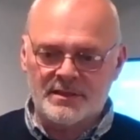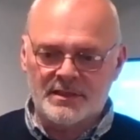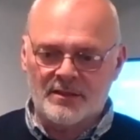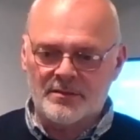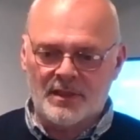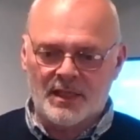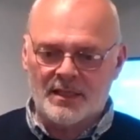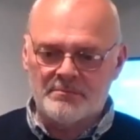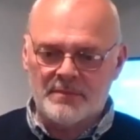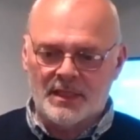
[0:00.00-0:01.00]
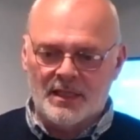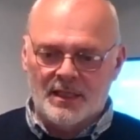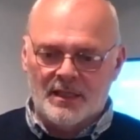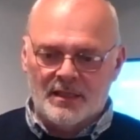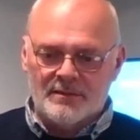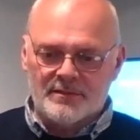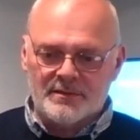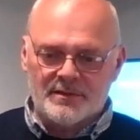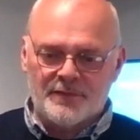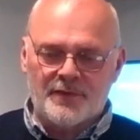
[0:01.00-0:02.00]
You know, um,
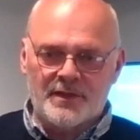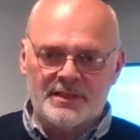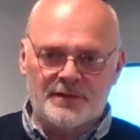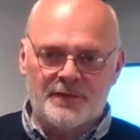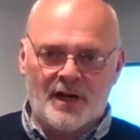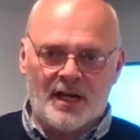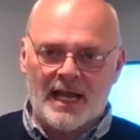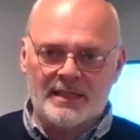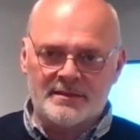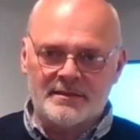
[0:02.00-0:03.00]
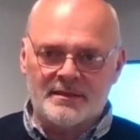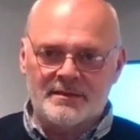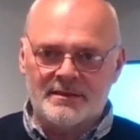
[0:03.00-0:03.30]
it's a fire hazard.